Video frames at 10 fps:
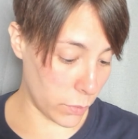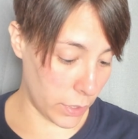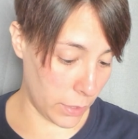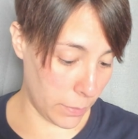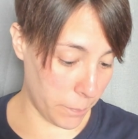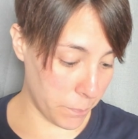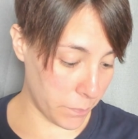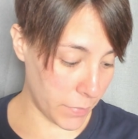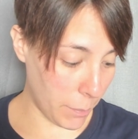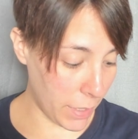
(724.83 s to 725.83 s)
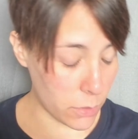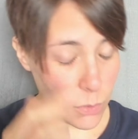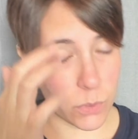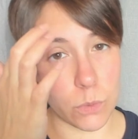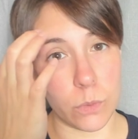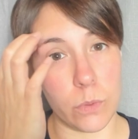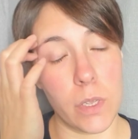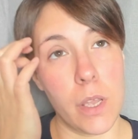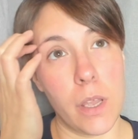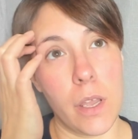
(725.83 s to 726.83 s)
the, the medical school,
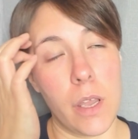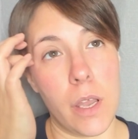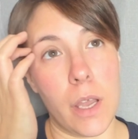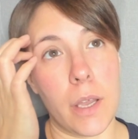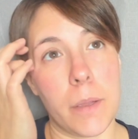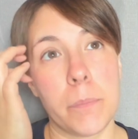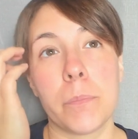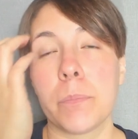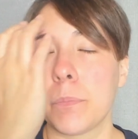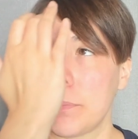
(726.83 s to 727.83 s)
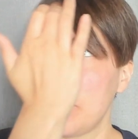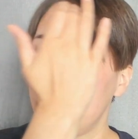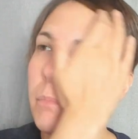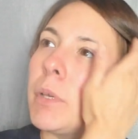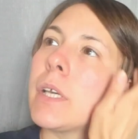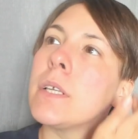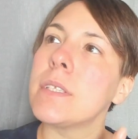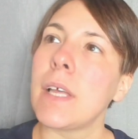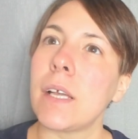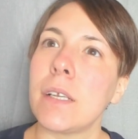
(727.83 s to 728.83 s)
um, because
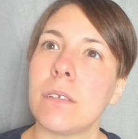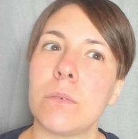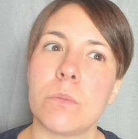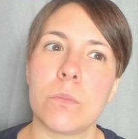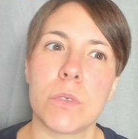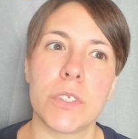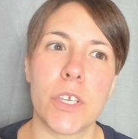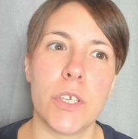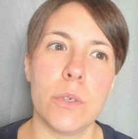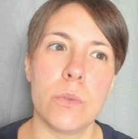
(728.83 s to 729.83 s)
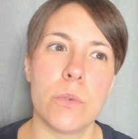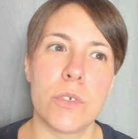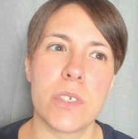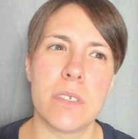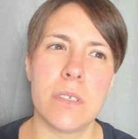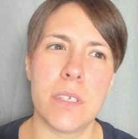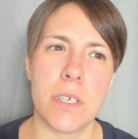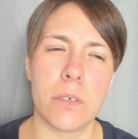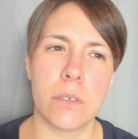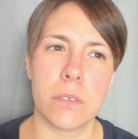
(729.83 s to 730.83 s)
that was a huge
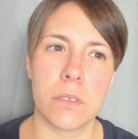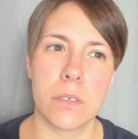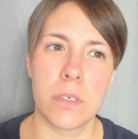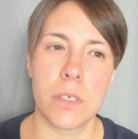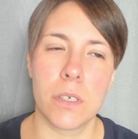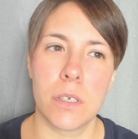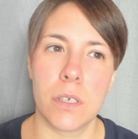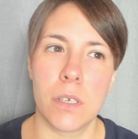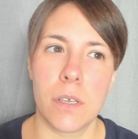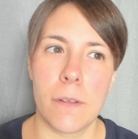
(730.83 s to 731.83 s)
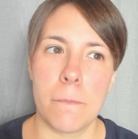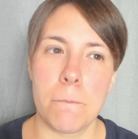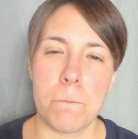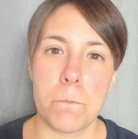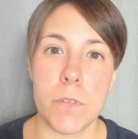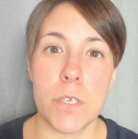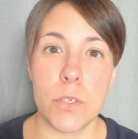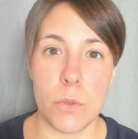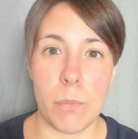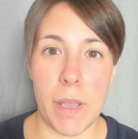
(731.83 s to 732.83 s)
deal to
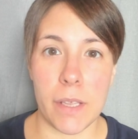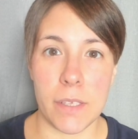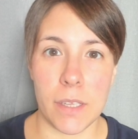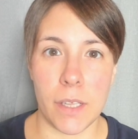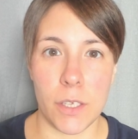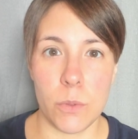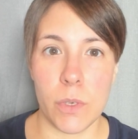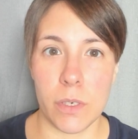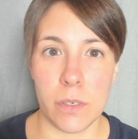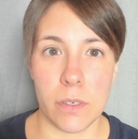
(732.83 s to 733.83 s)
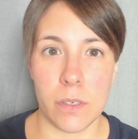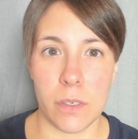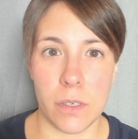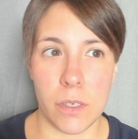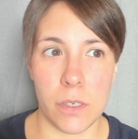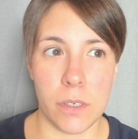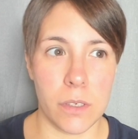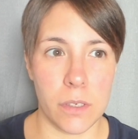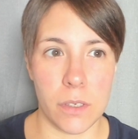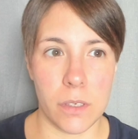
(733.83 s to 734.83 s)
do back then. Like, you could, he,
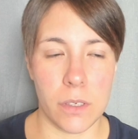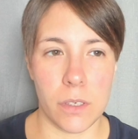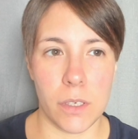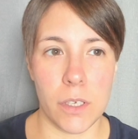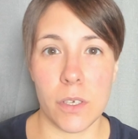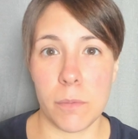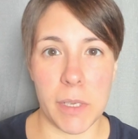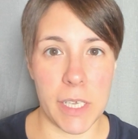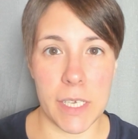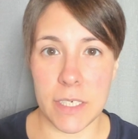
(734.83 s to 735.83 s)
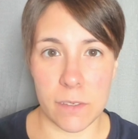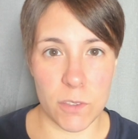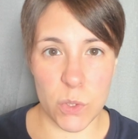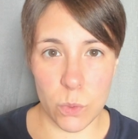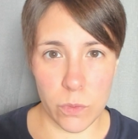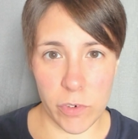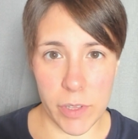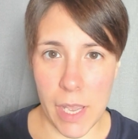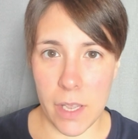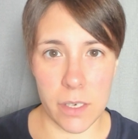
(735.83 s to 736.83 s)
he could have been kicked out of school for
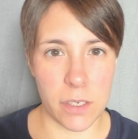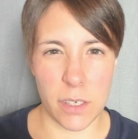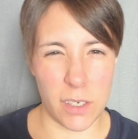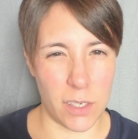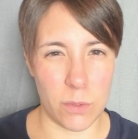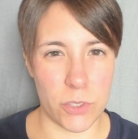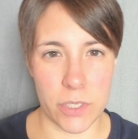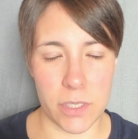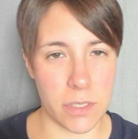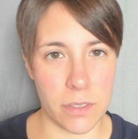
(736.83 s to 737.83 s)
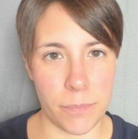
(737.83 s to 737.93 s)
that, you know, just,